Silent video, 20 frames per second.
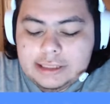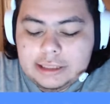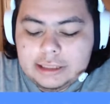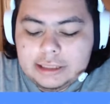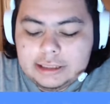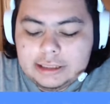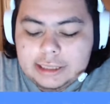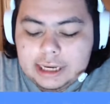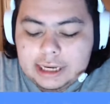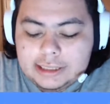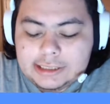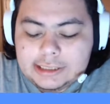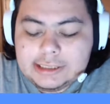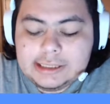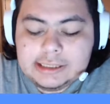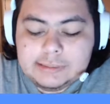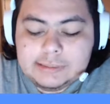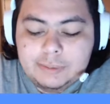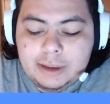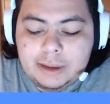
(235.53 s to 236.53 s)
the Texas
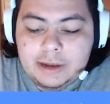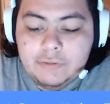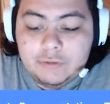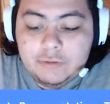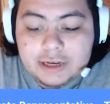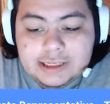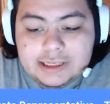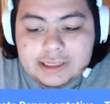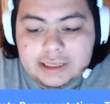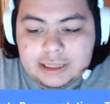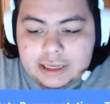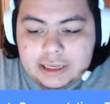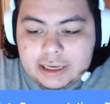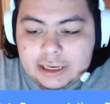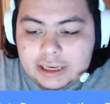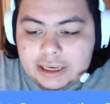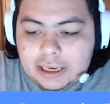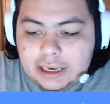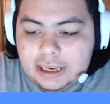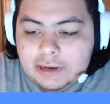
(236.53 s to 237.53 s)
has played
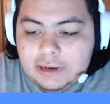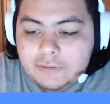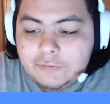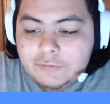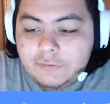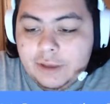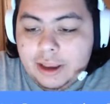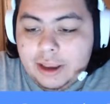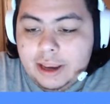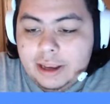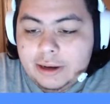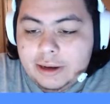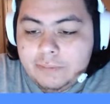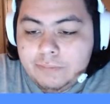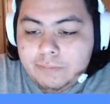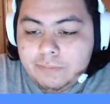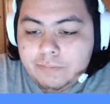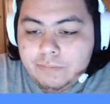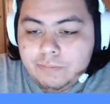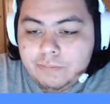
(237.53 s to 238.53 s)
recently in
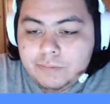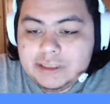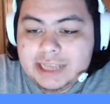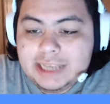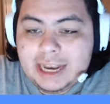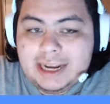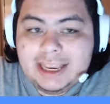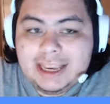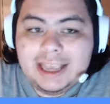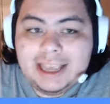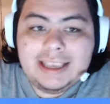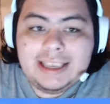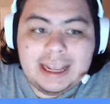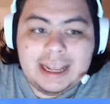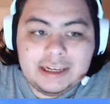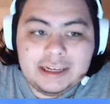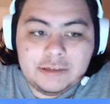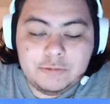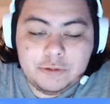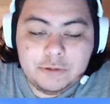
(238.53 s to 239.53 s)
standing
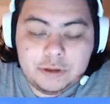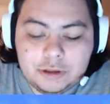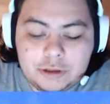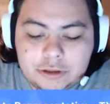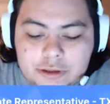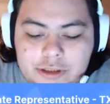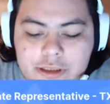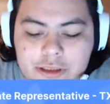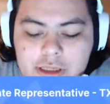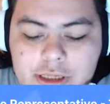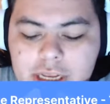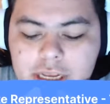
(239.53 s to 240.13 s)
against workers.